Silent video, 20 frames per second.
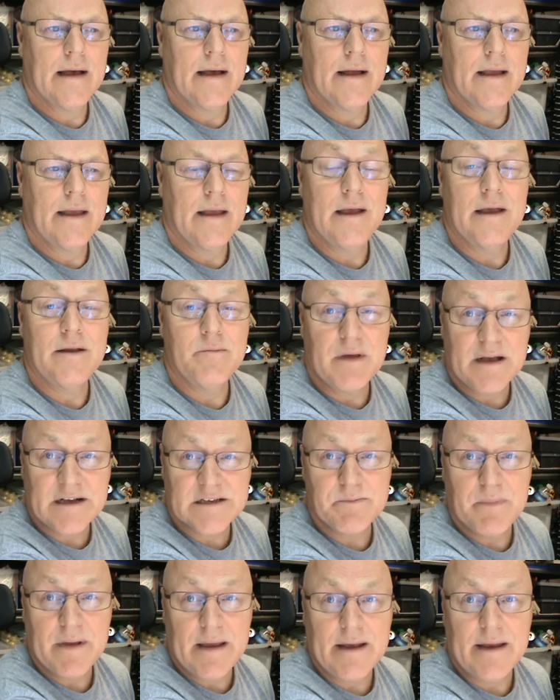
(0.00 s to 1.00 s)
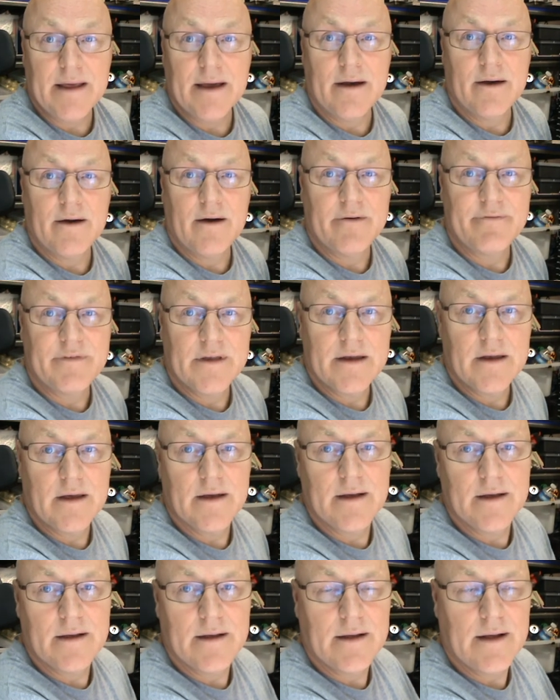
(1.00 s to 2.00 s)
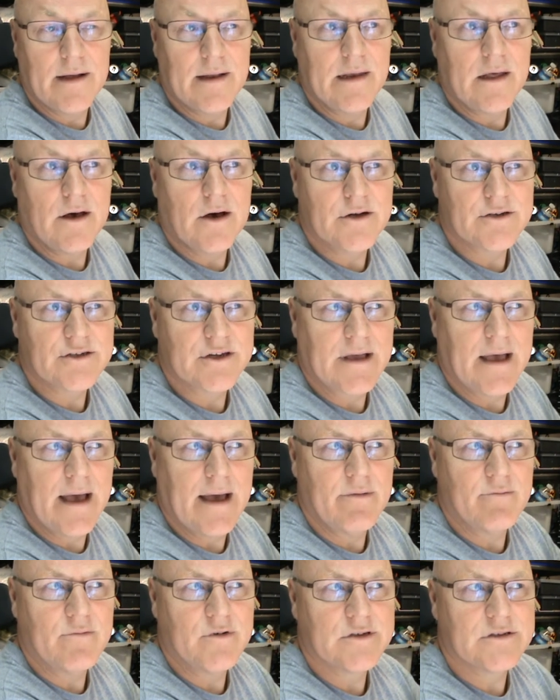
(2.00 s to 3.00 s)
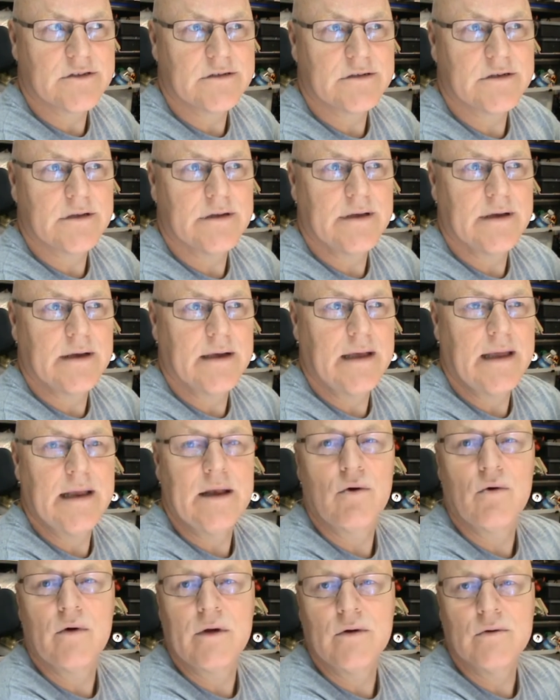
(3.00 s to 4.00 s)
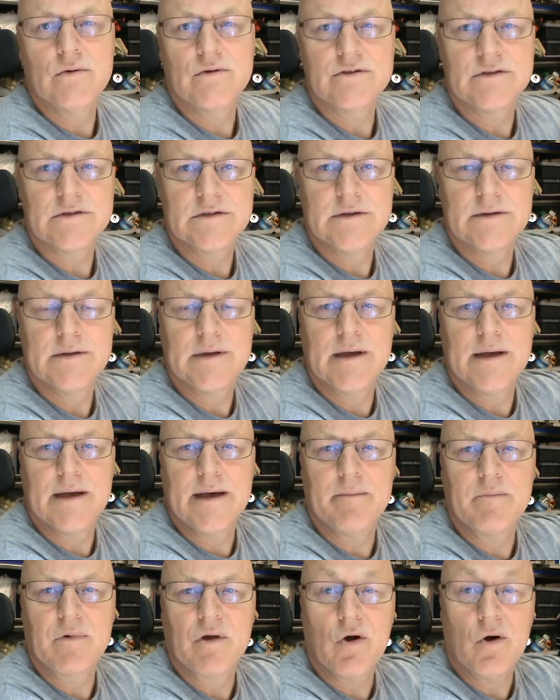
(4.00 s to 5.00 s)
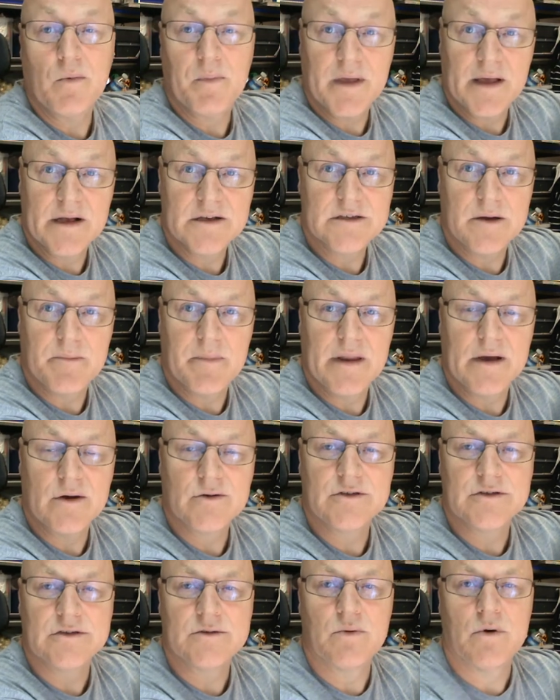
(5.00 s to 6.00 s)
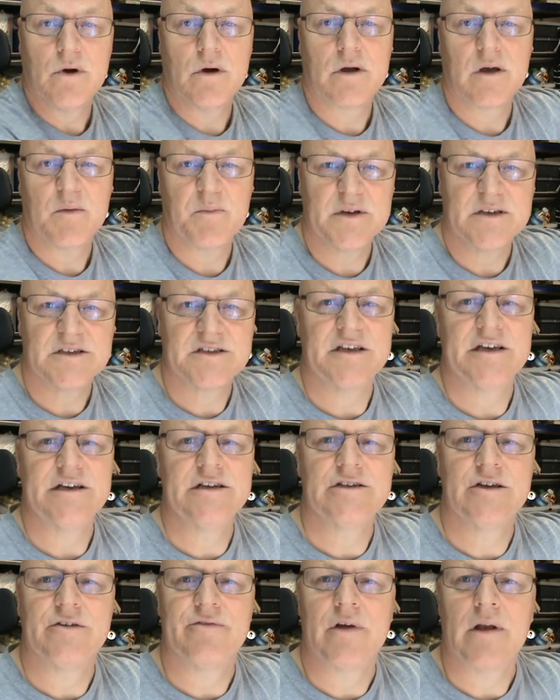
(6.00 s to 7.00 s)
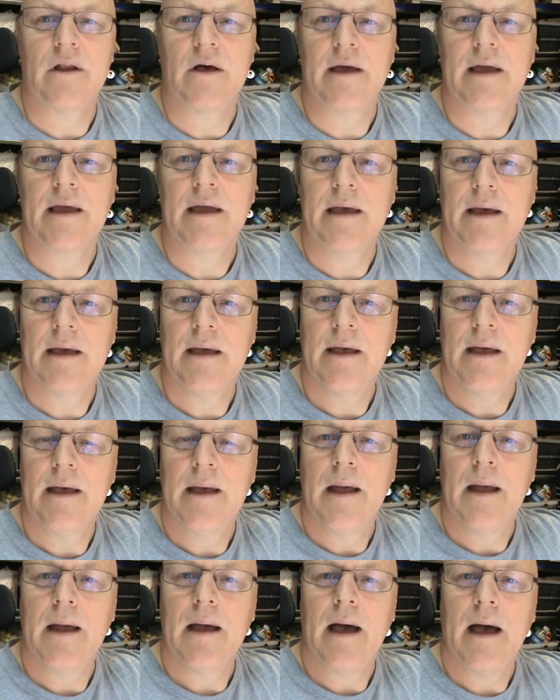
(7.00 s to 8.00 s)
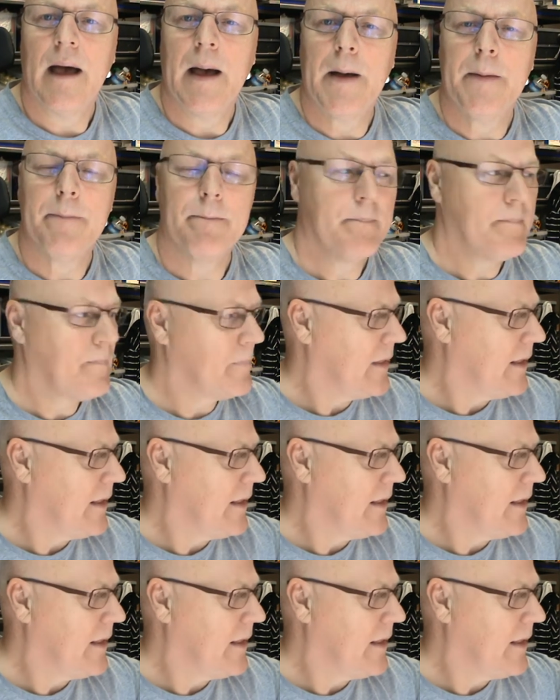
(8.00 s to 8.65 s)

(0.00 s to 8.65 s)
in mixed media. I've done a, a larger canvas in oils um, copying somebody else's work, a pastiche if you like. Um,